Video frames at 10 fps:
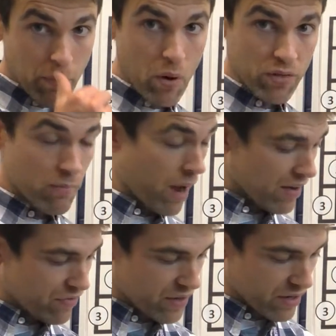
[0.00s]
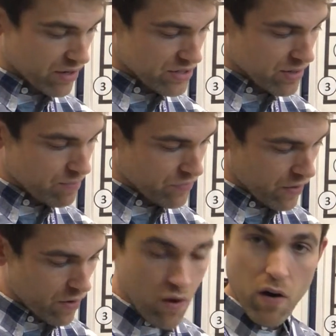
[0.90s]
both of my fingers
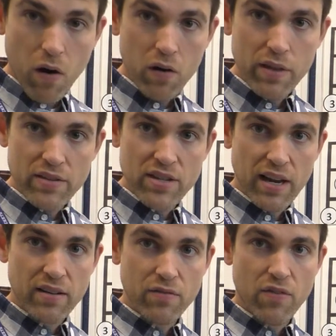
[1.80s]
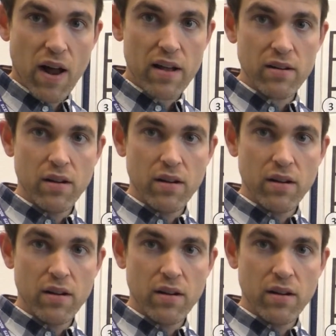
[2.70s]
on the second fret